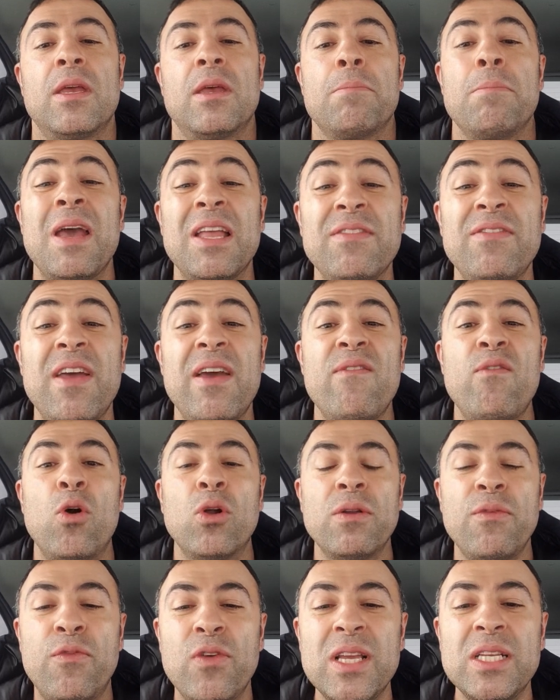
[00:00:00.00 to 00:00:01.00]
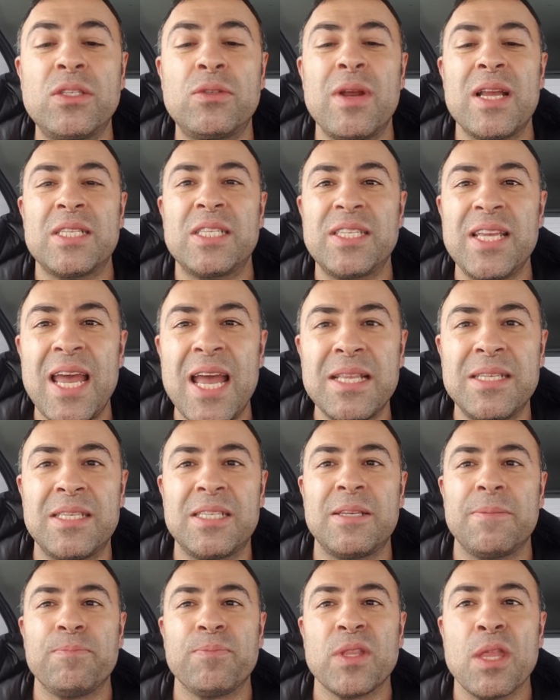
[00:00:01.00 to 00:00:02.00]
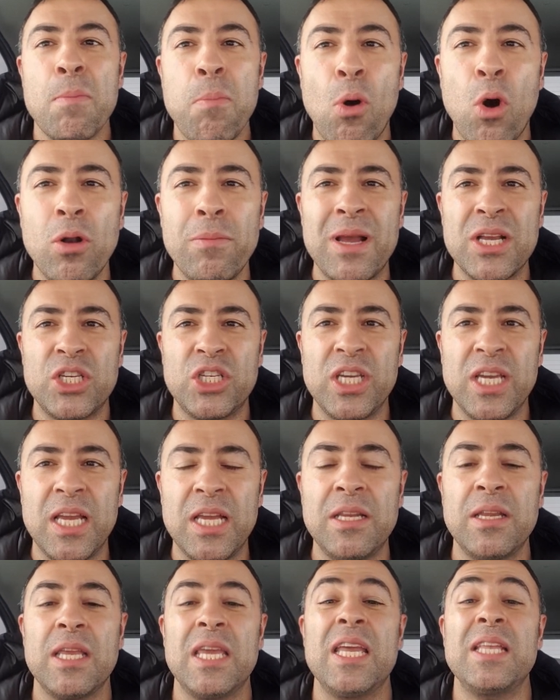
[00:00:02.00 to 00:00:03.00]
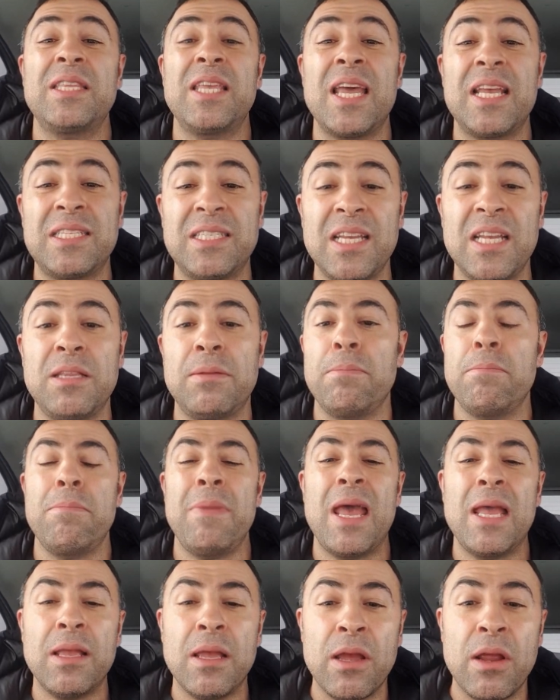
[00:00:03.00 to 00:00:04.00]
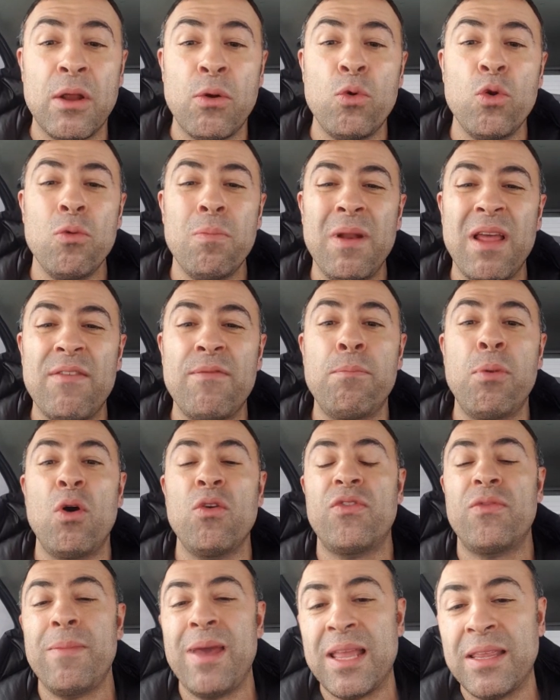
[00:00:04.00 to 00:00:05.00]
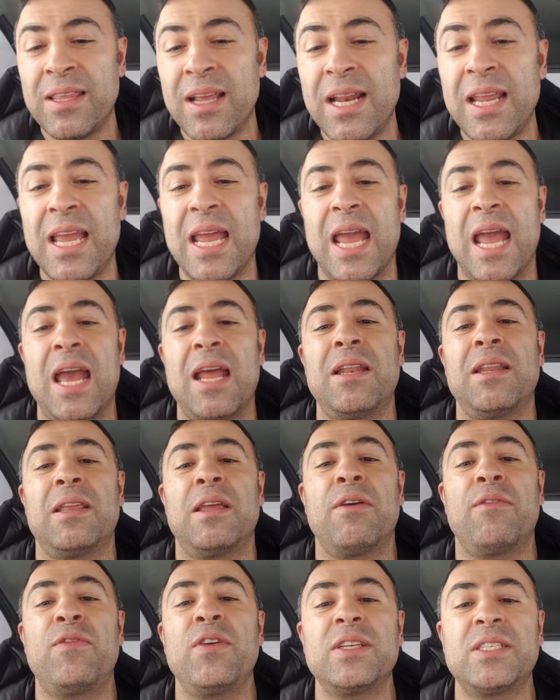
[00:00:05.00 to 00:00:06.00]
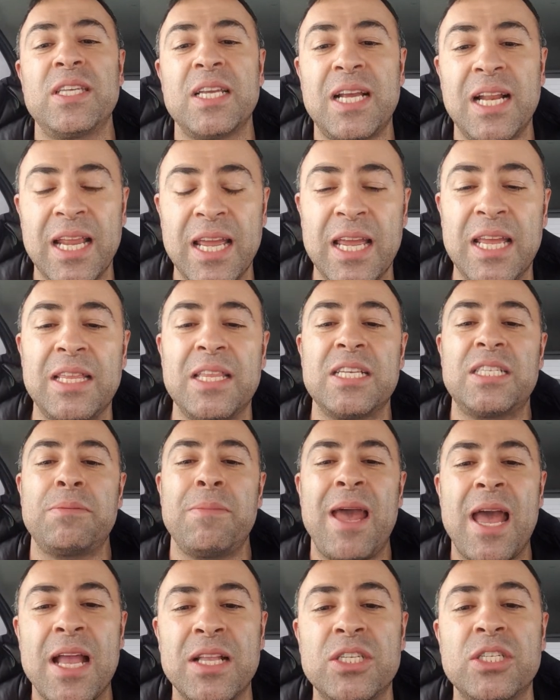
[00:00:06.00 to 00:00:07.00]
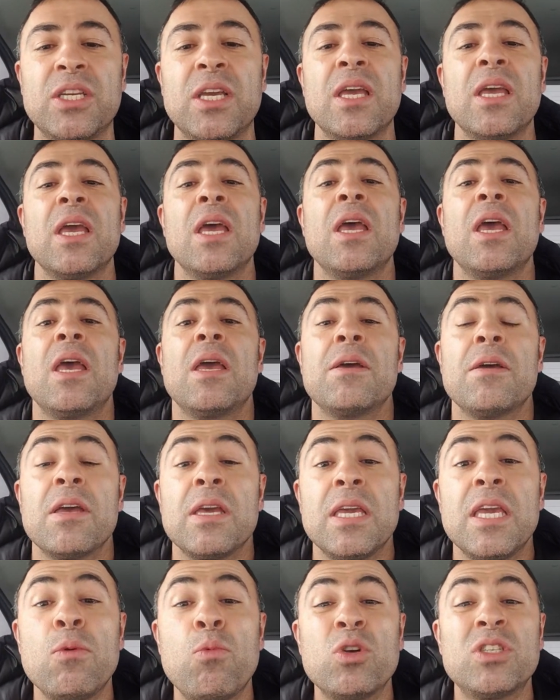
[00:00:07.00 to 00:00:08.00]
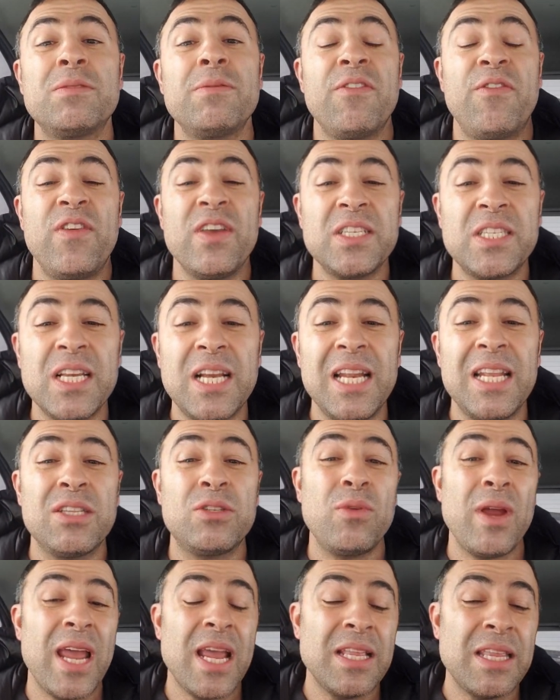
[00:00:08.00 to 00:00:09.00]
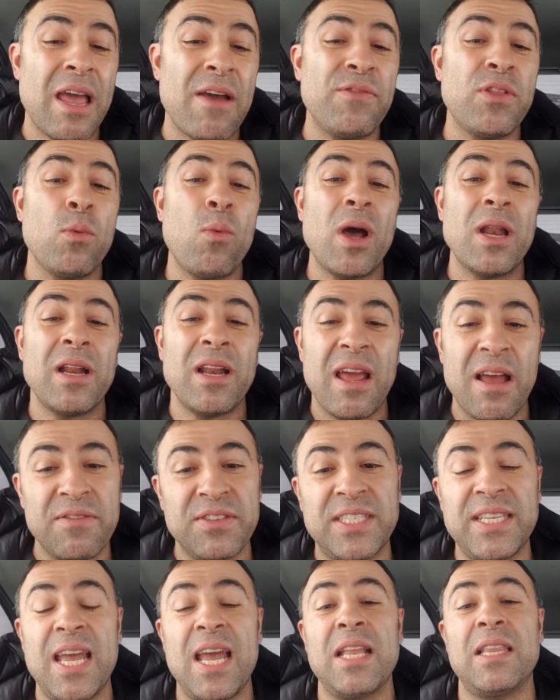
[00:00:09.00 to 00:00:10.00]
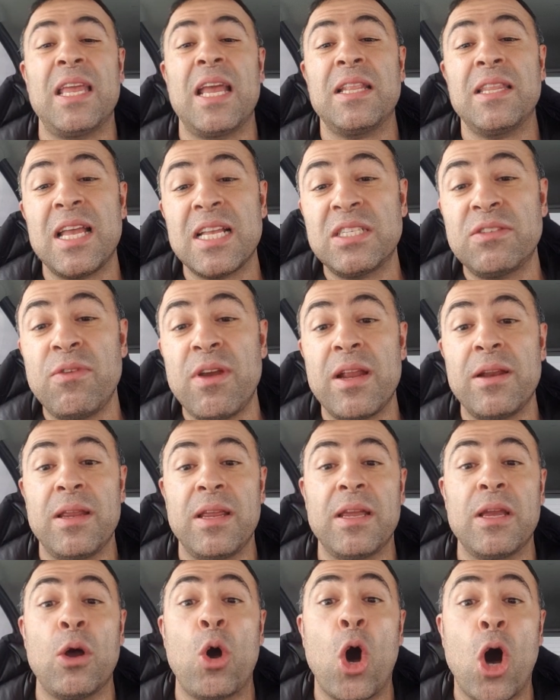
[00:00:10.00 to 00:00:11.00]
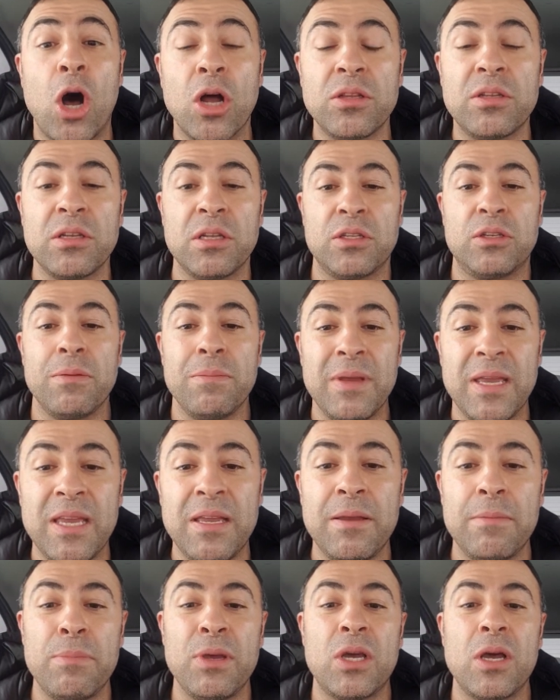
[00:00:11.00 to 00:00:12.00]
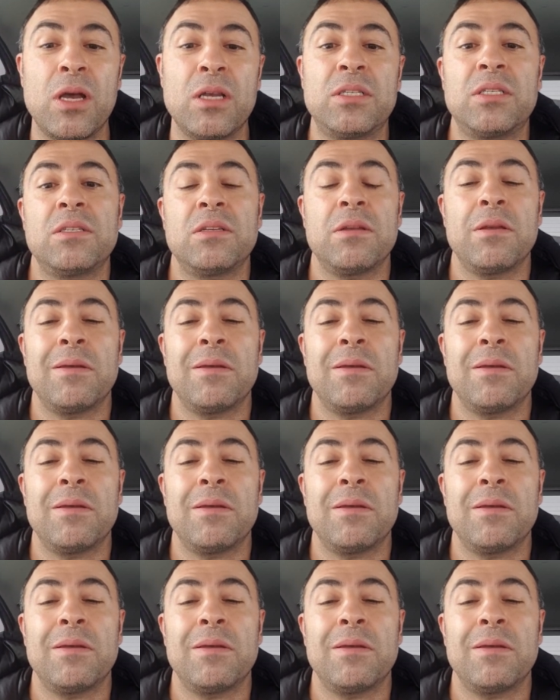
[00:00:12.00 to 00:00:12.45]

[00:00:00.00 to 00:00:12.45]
Medvedev won 3 straight sets. The ball machine, he tested Rublev both mentally and physically in this match. He was physically drained after 1.5 sets, and that's very odd to me, because